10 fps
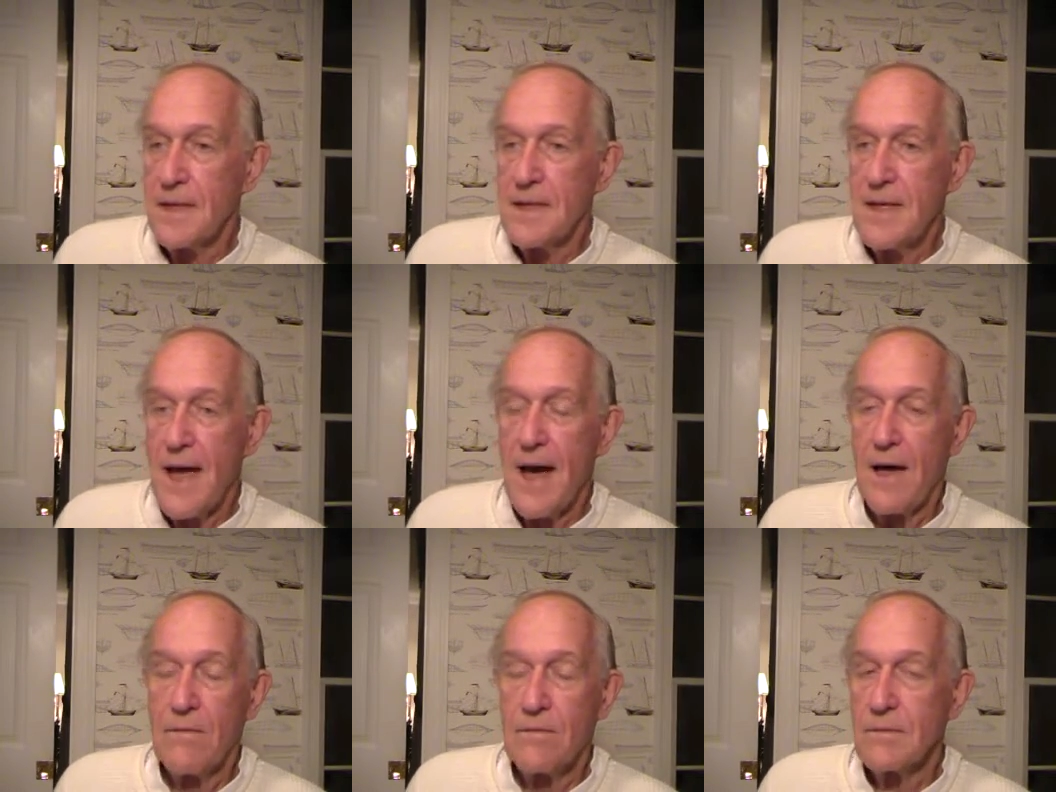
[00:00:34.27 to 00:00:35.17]

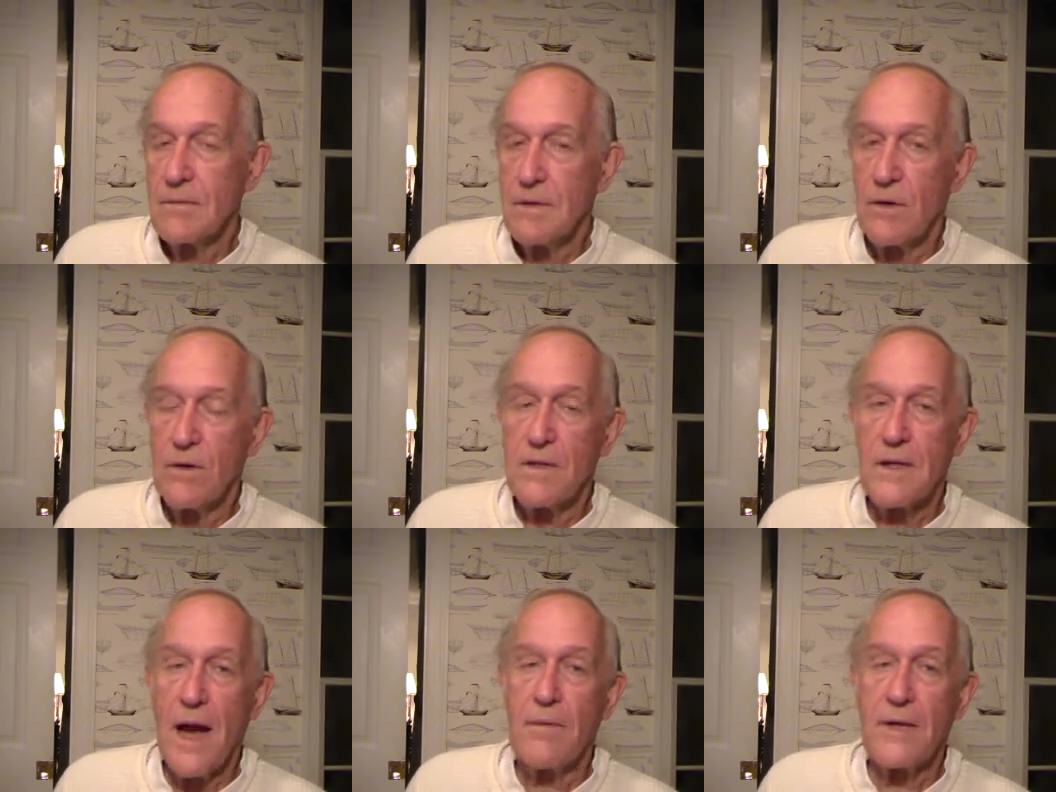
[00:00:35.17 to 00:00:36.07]
Now, the only
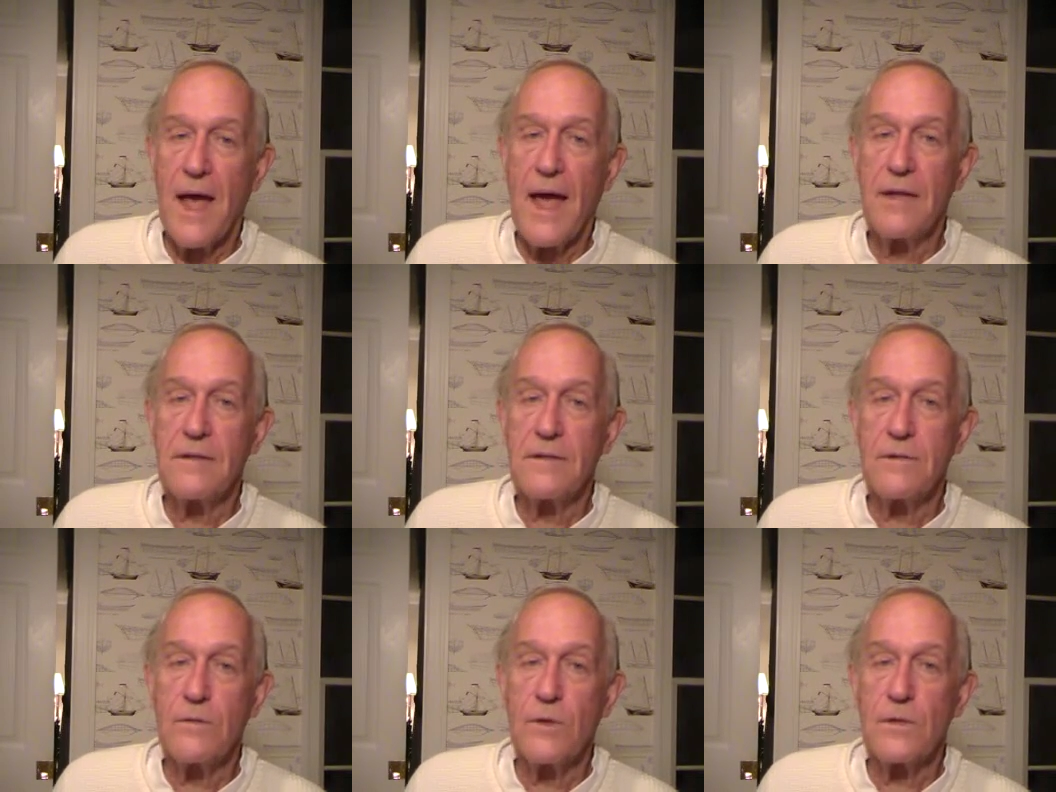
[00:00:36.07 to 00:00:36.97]
thing I would add to
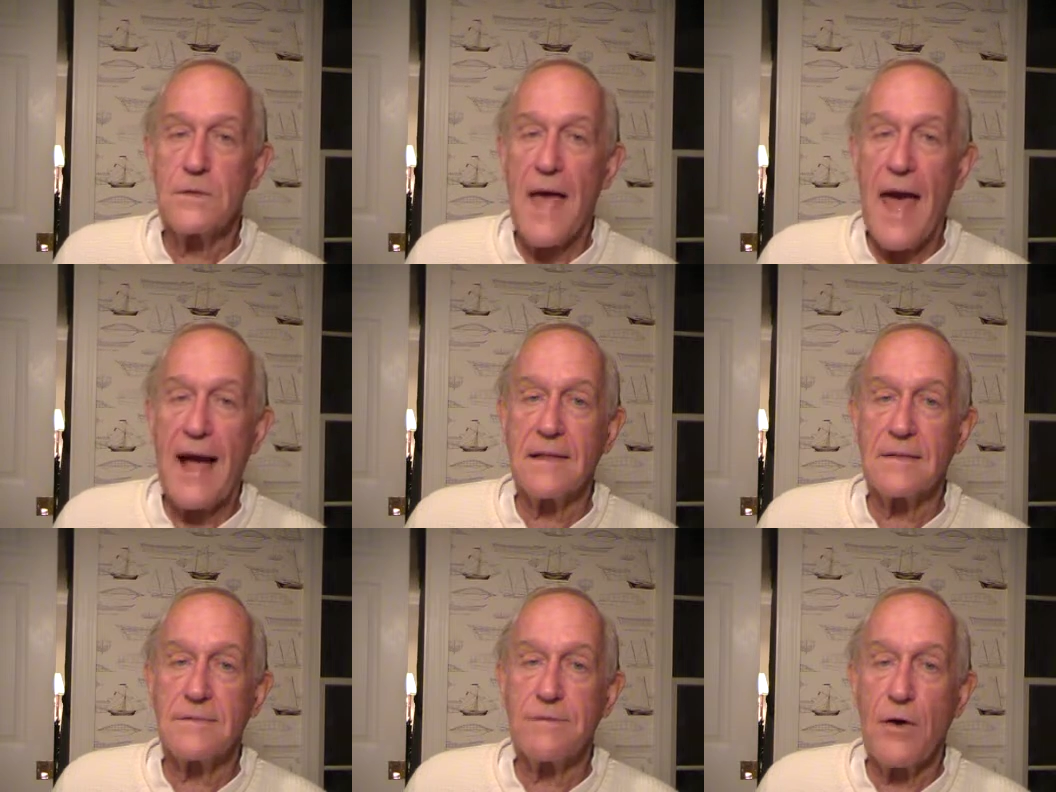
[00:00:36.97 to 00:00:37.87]
the words
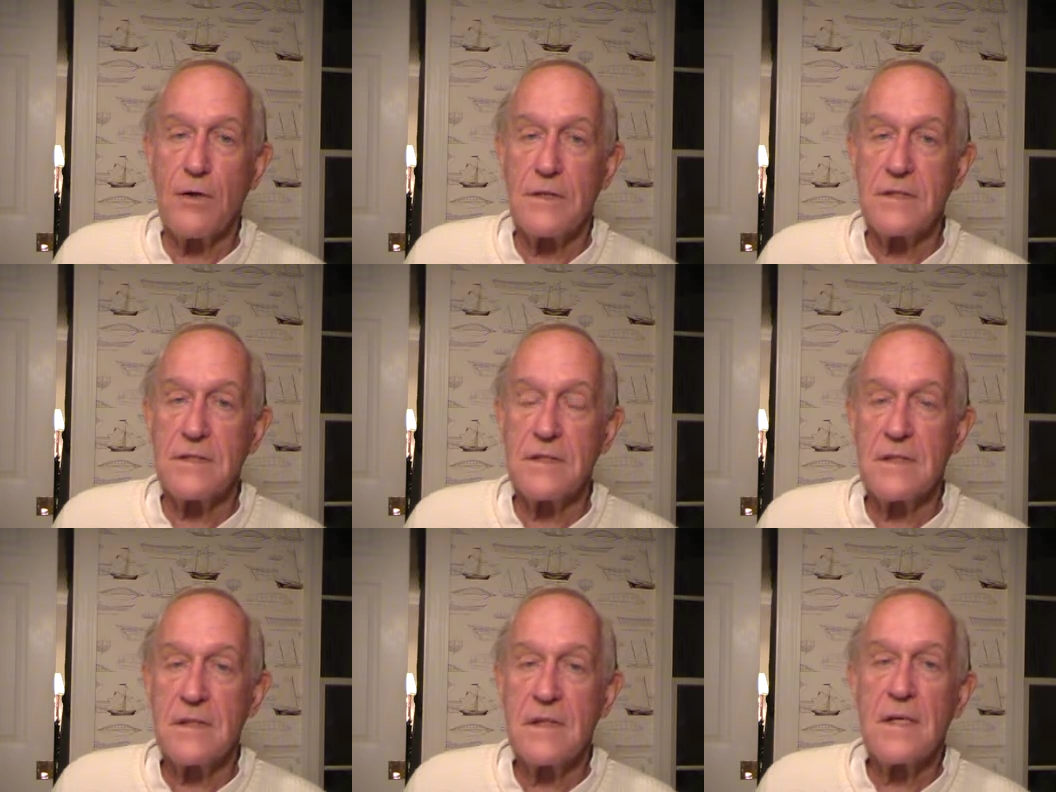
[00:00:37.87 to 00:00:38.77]
active focus
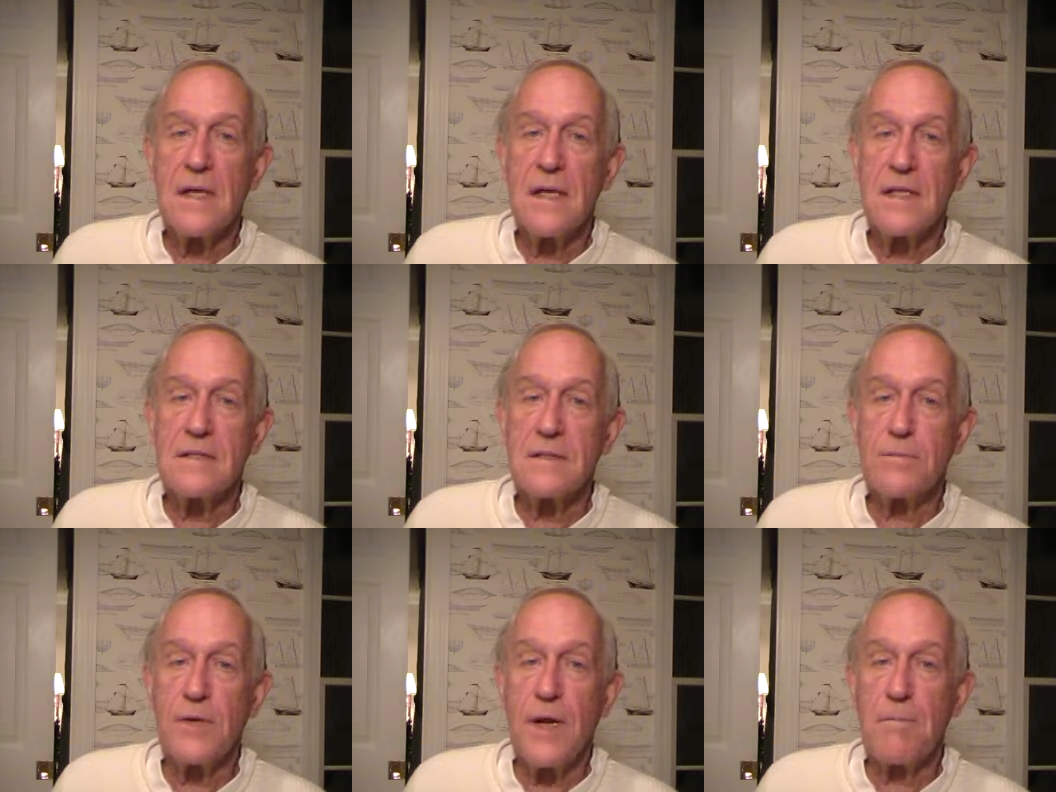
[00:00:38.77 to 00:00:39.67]
is to
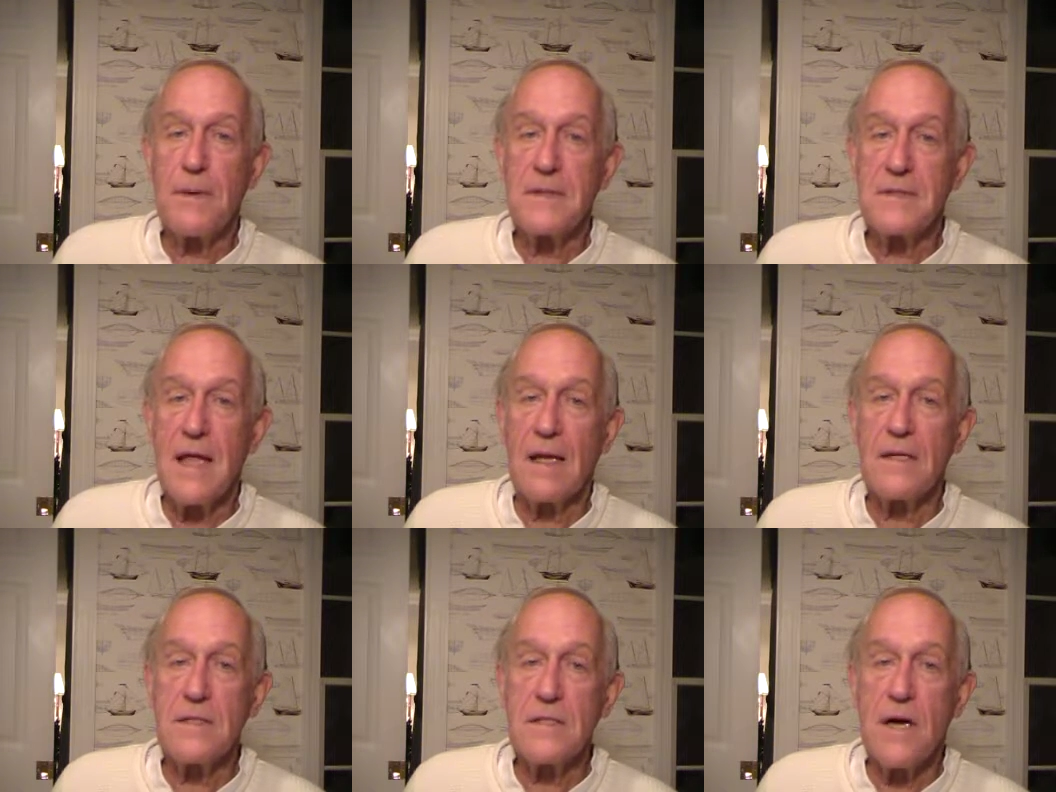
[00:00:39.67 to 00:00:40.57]
put up a
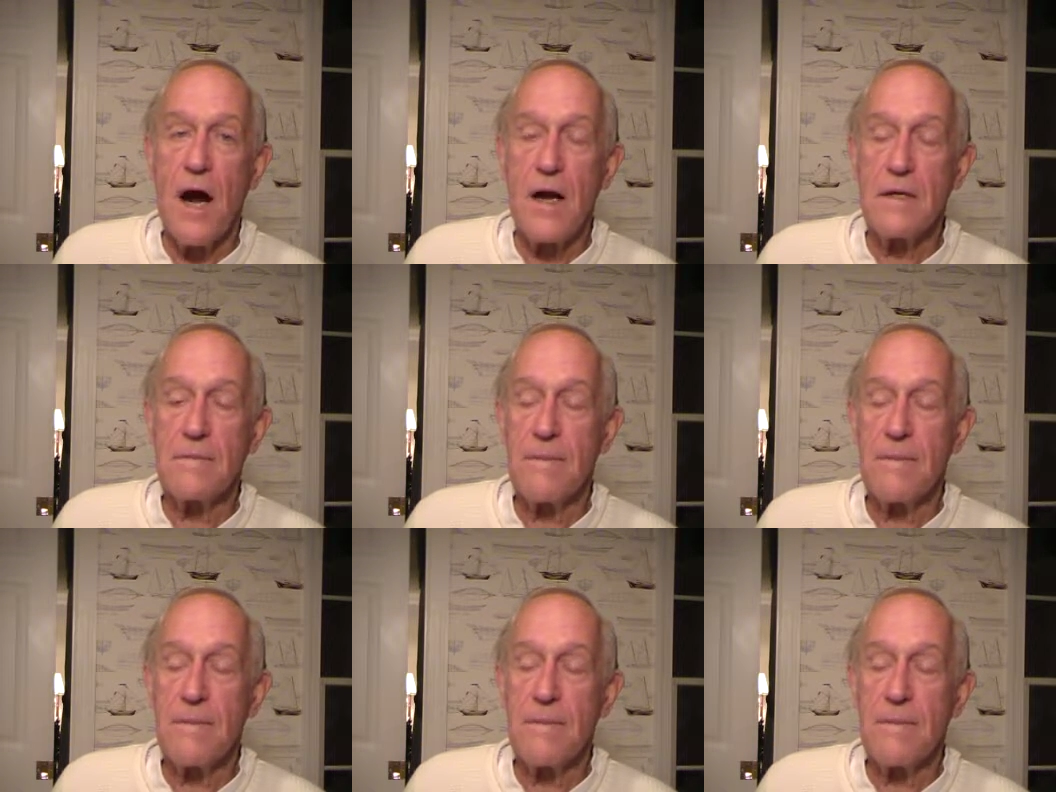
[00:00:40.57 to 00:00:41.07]
Snellen chart